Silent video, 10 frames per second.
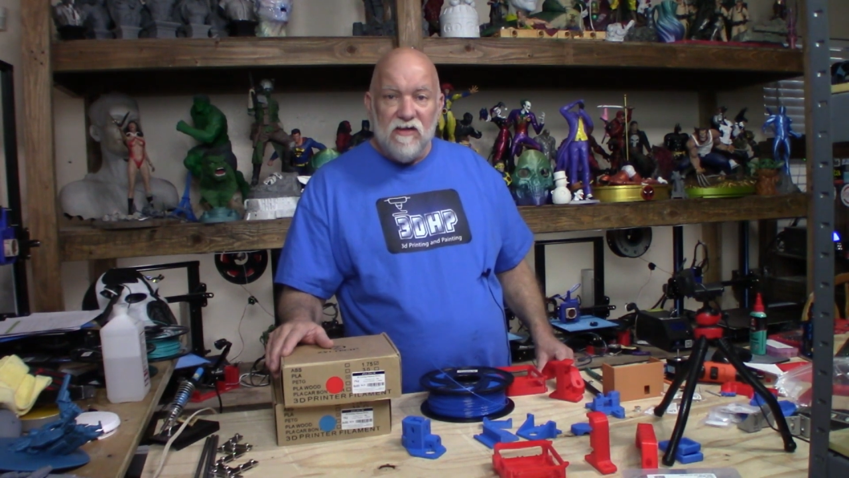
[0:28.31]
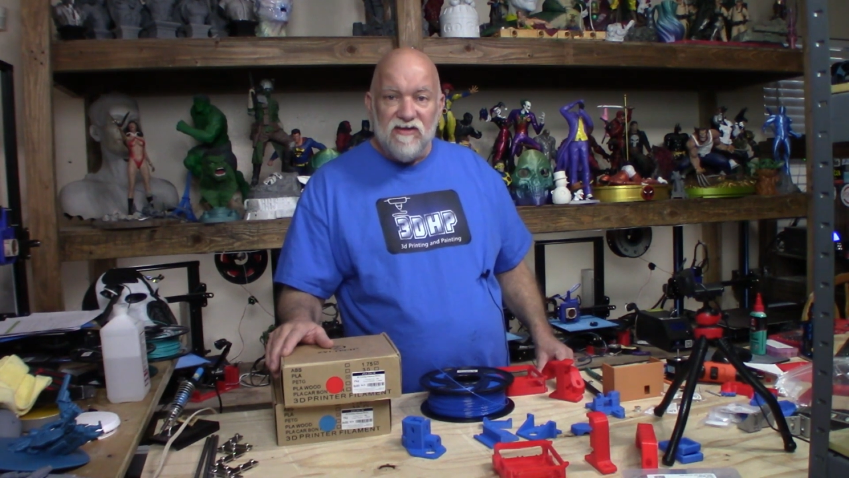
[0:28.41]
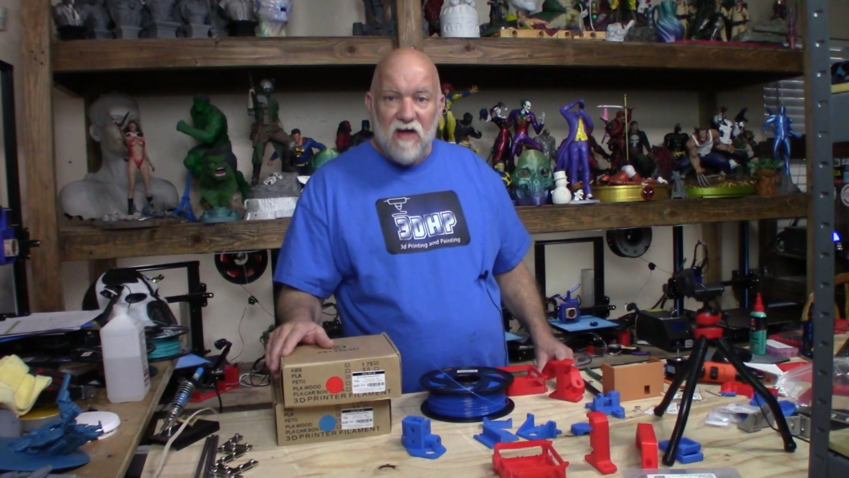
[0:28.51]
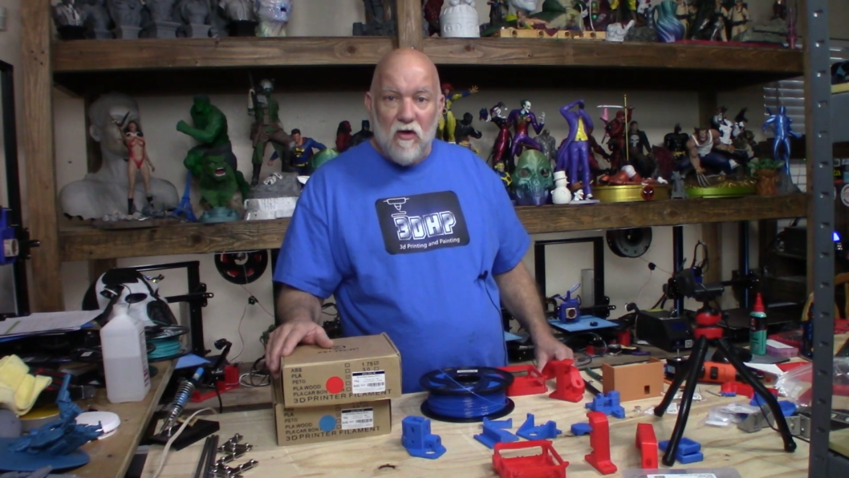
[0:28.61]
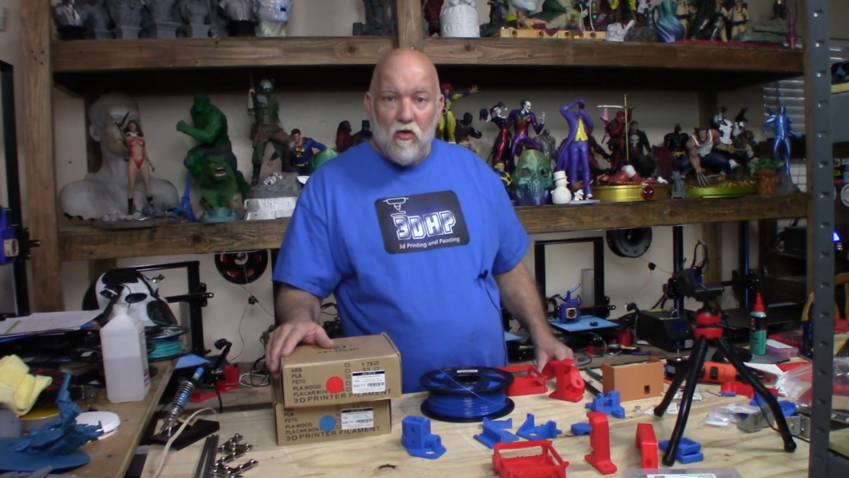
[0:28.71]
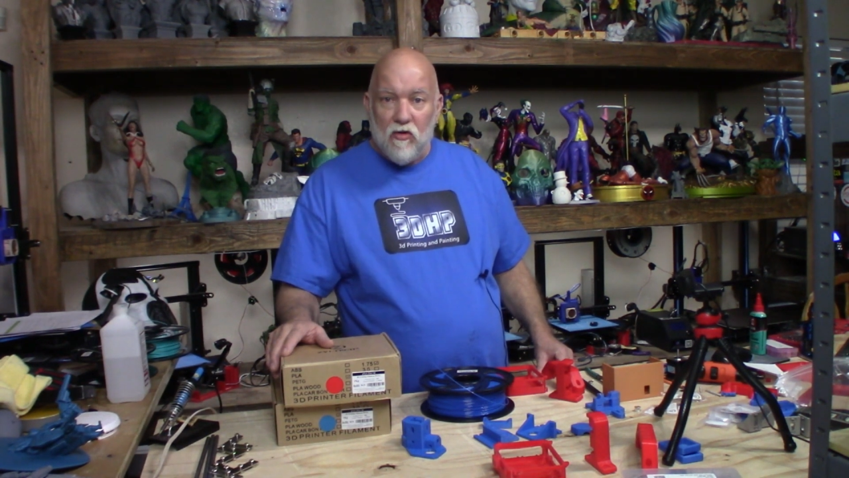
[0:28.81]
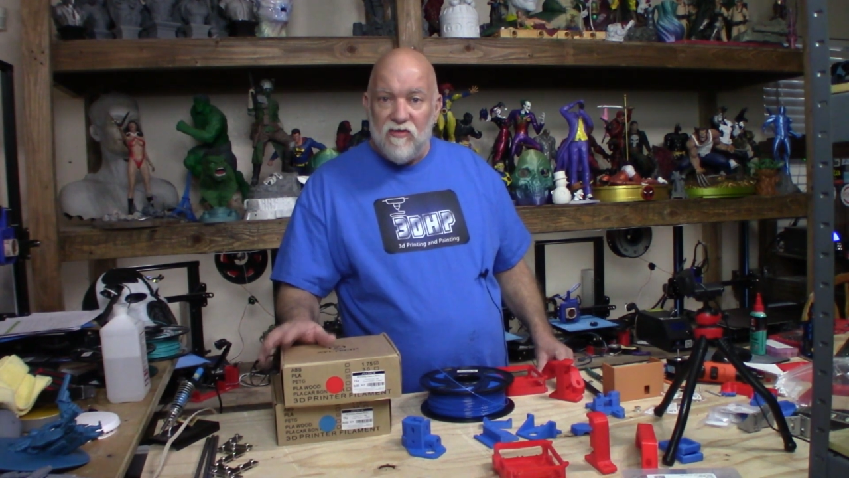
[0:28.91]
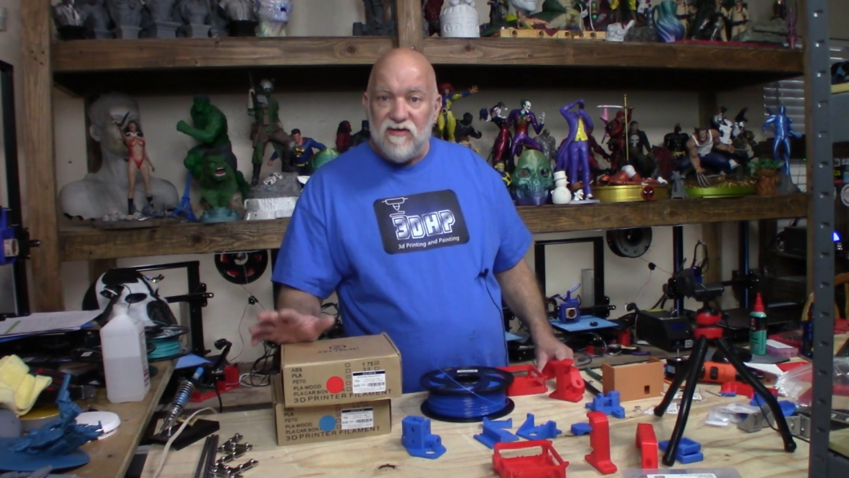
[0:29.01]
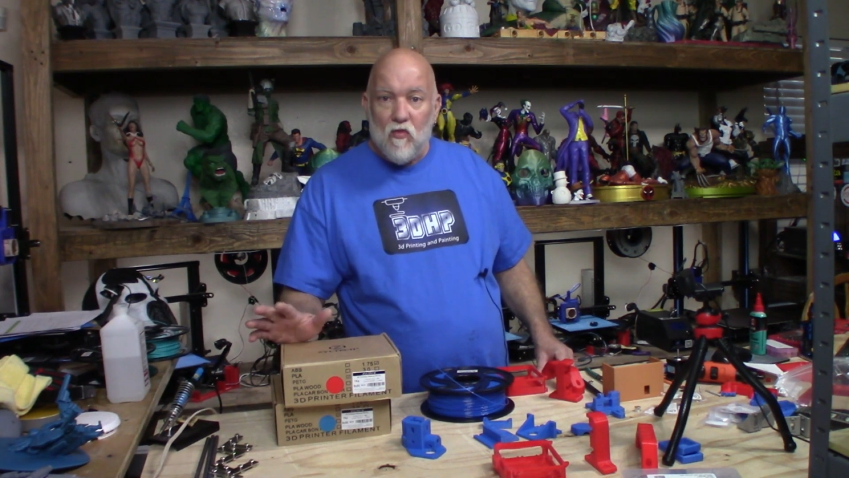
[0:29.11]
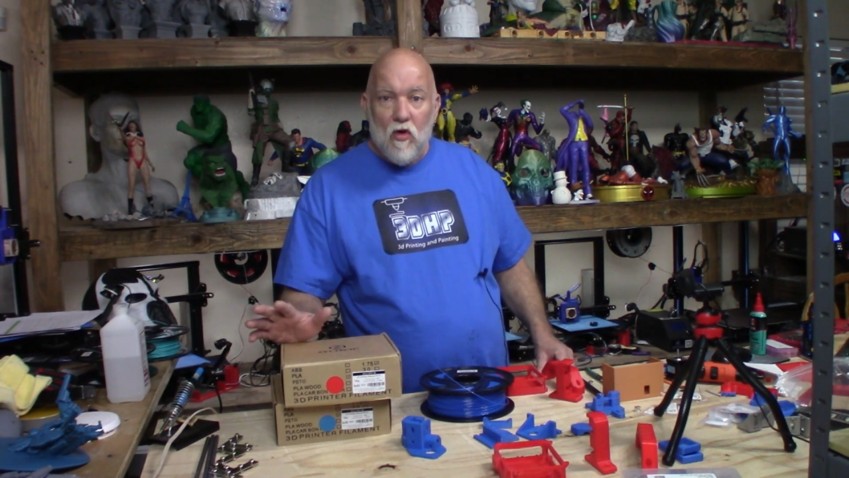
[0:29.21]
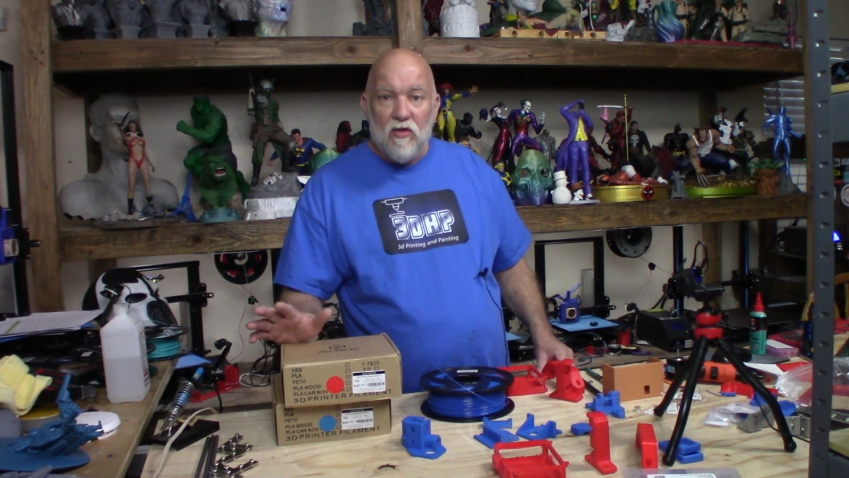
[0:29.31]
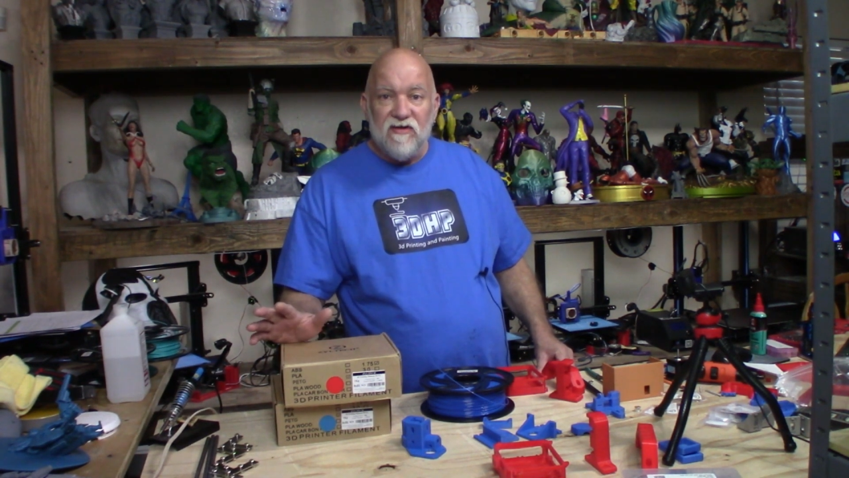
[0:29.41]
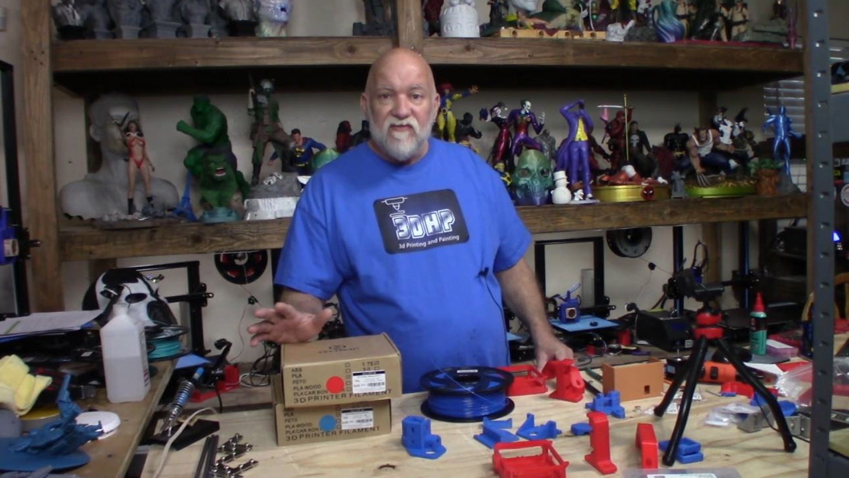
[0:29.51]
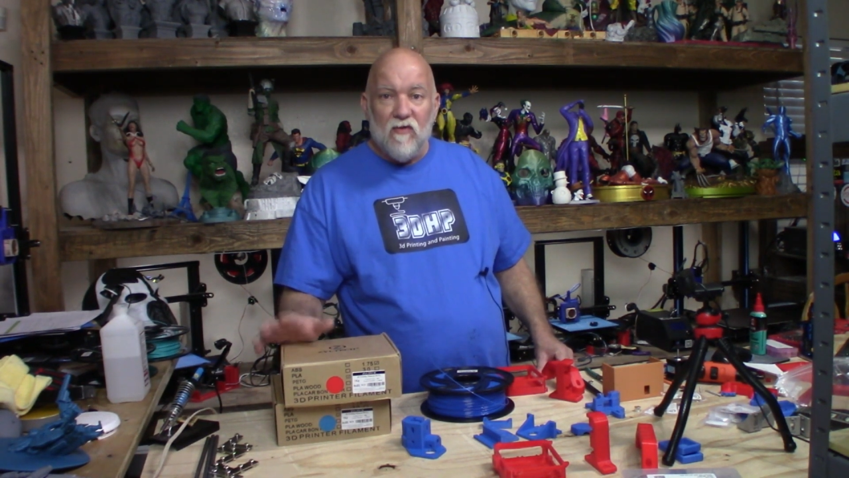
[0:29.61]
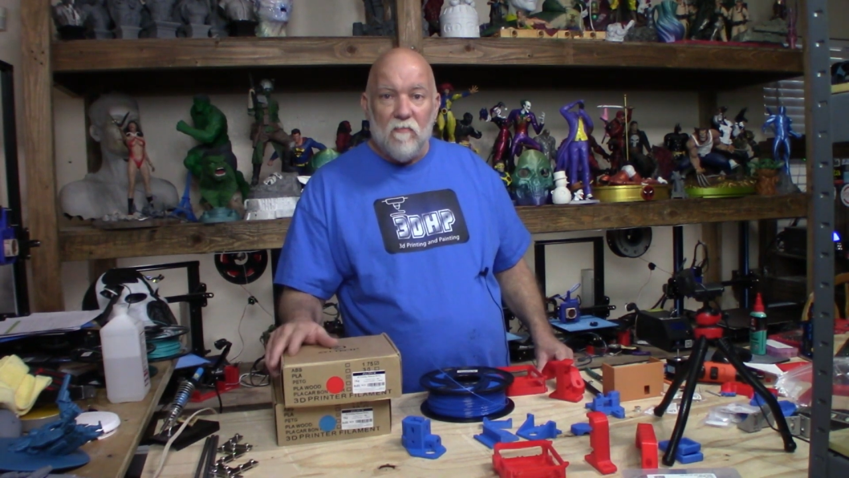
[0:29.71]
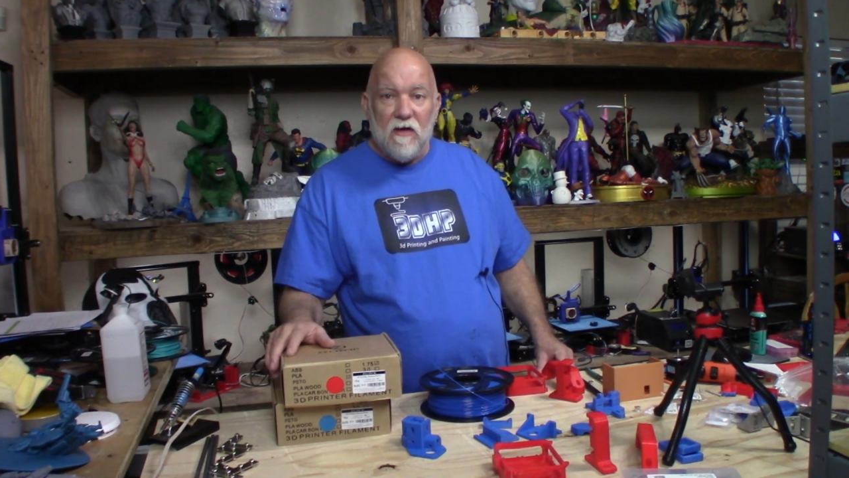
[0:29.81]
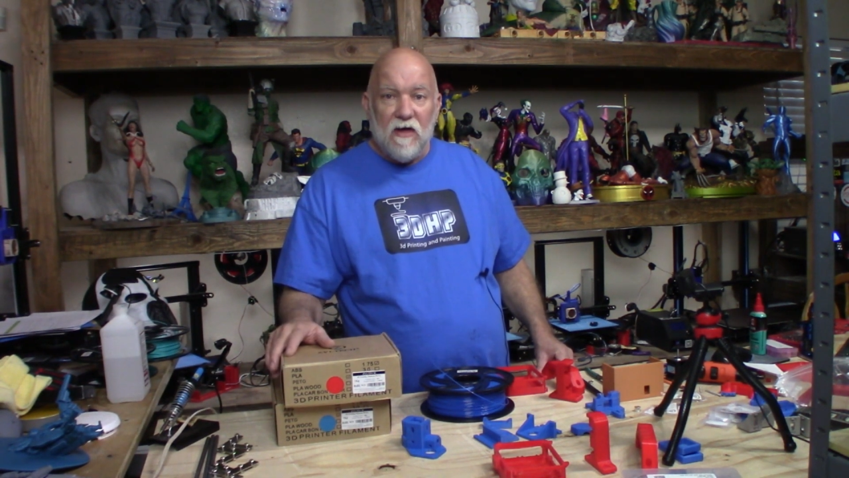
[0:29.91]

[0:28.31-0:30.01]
So I ordered some rolls from